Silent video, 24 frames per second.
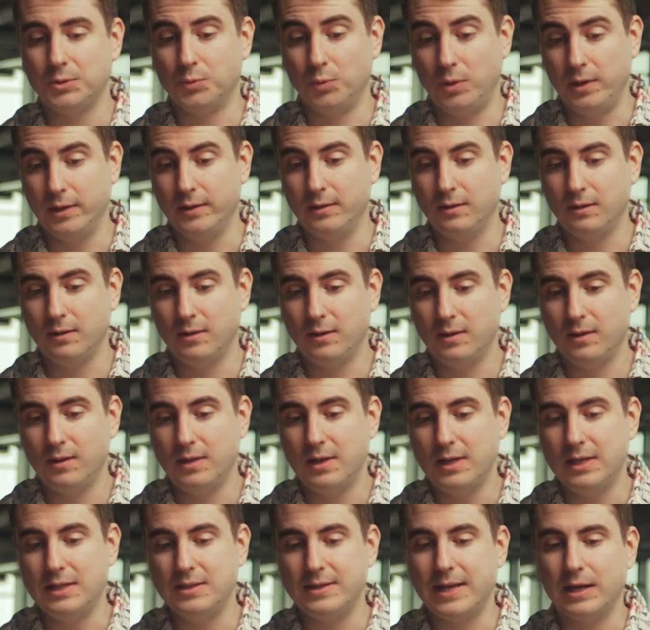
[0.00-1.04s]
one
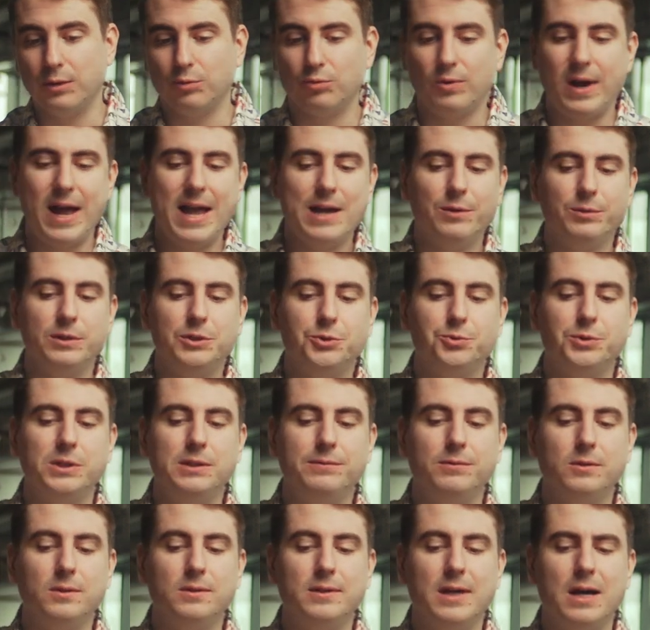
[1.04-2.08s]
is that
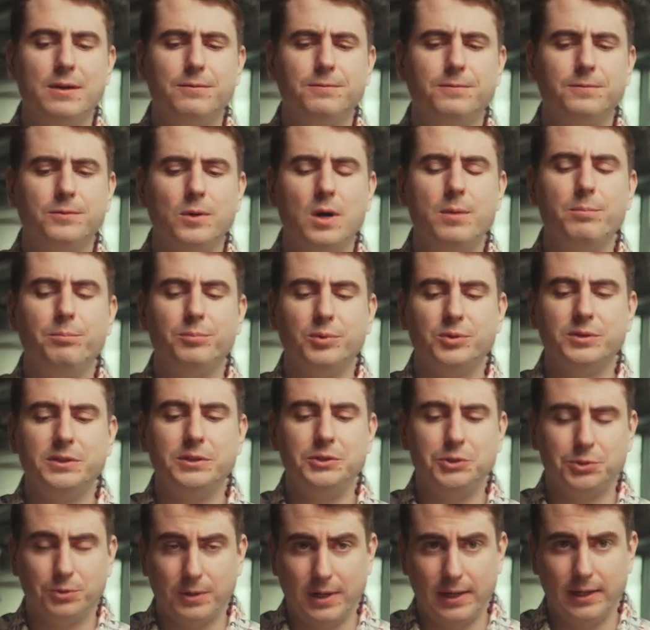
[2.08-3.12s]

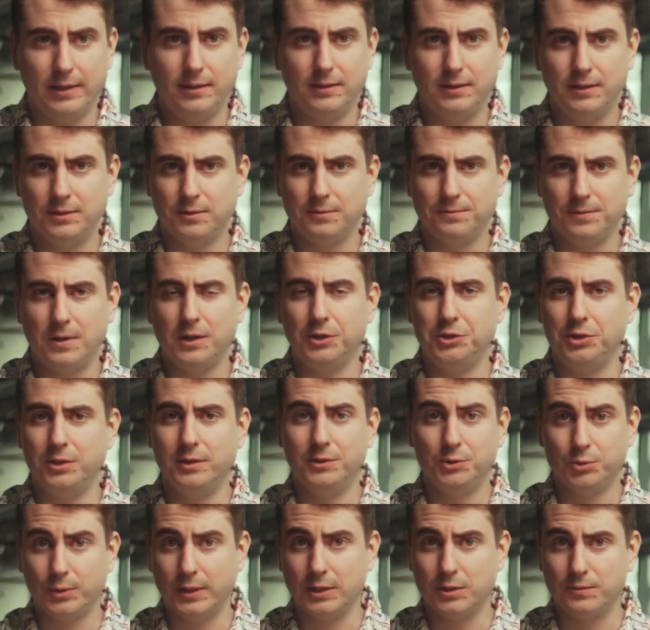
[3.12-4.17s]
RagRetriever.from_pretrained is a function in
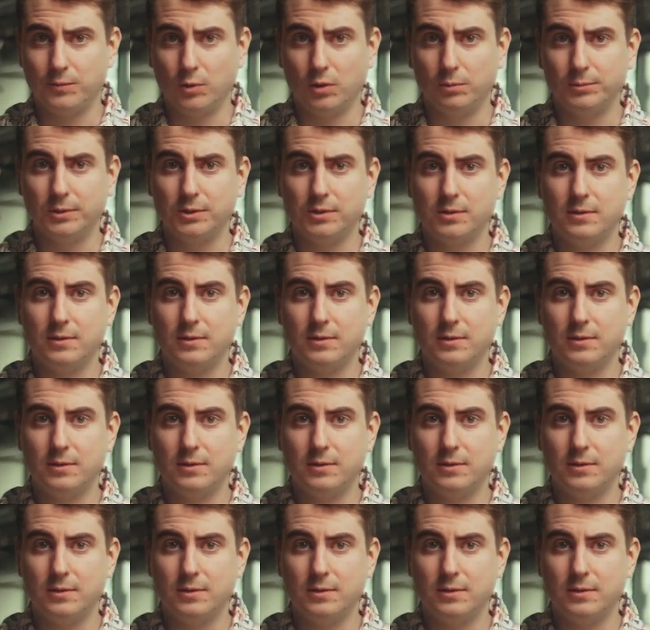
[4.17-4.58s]
transformers